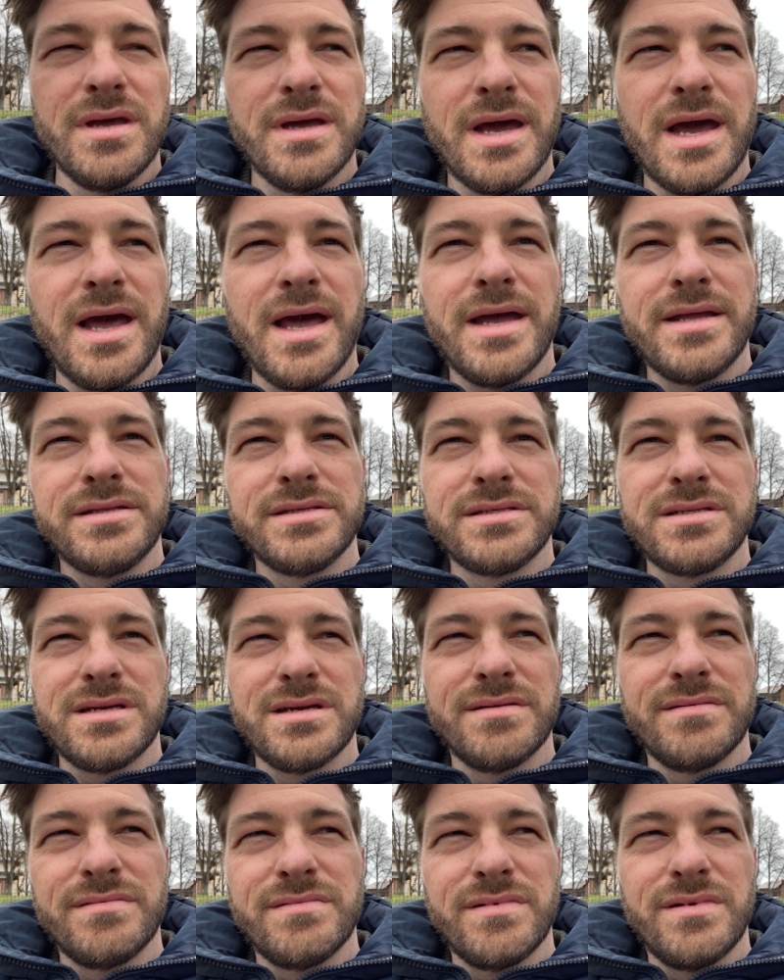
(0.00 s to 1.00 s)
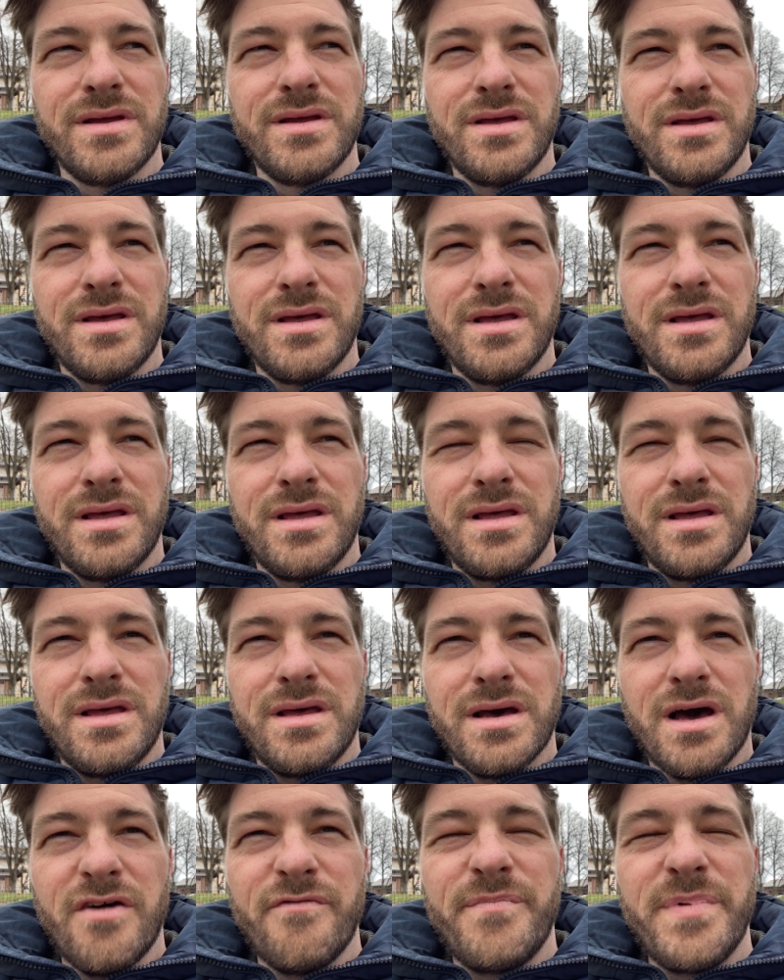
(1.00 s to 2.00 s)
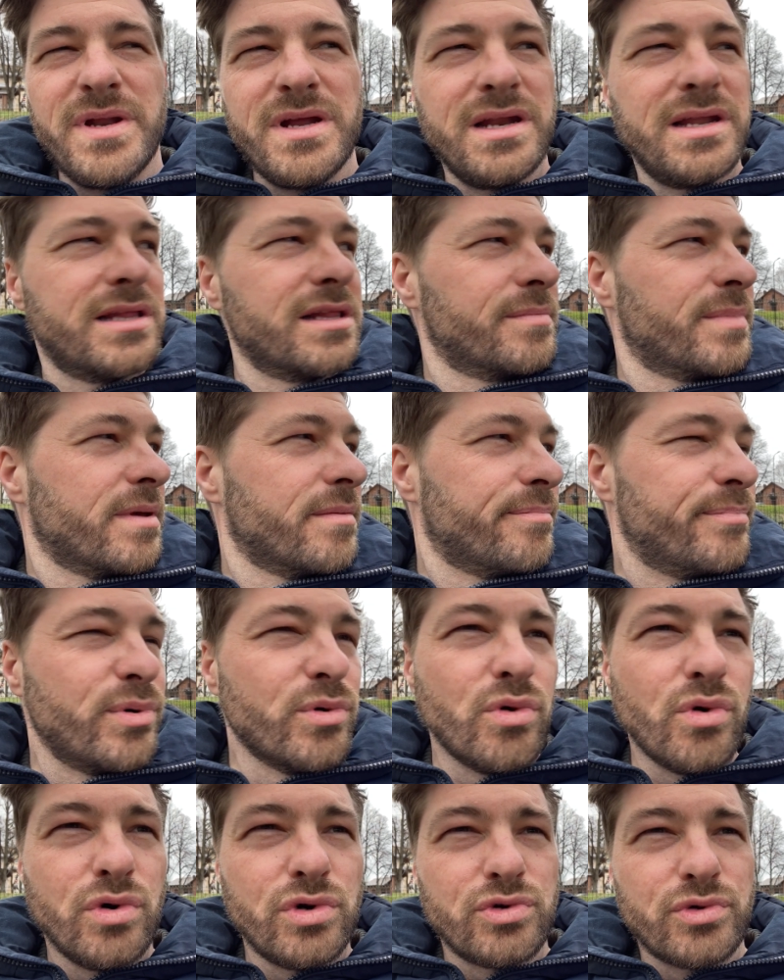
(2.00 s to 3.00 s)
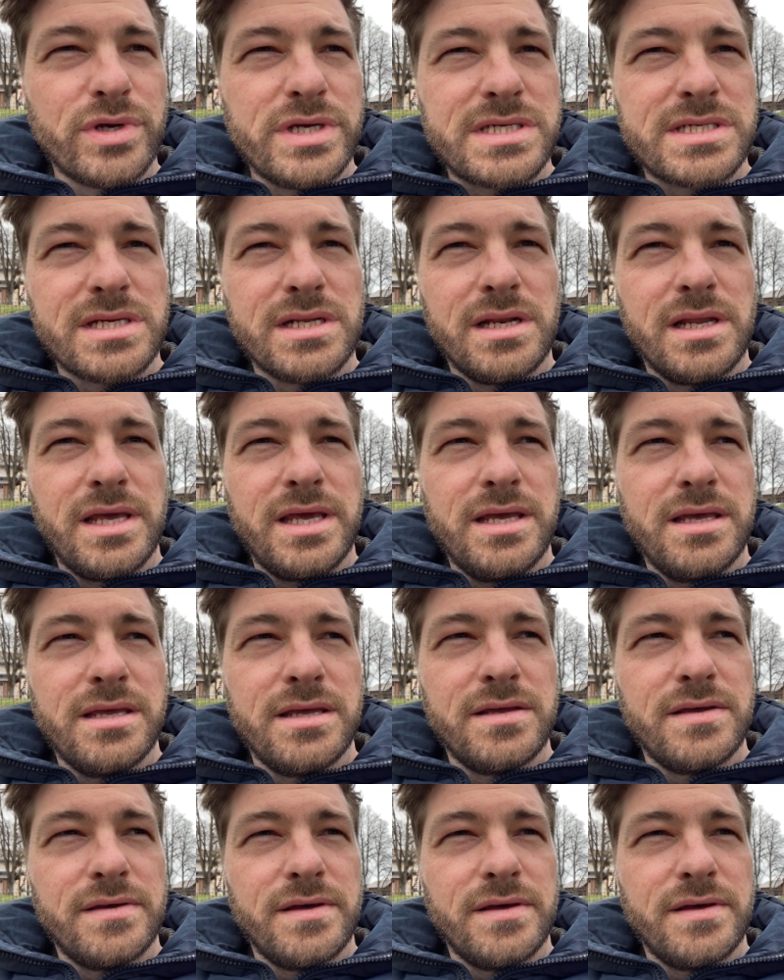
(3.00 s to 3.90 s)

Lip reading: And I've been a little bit bored recently,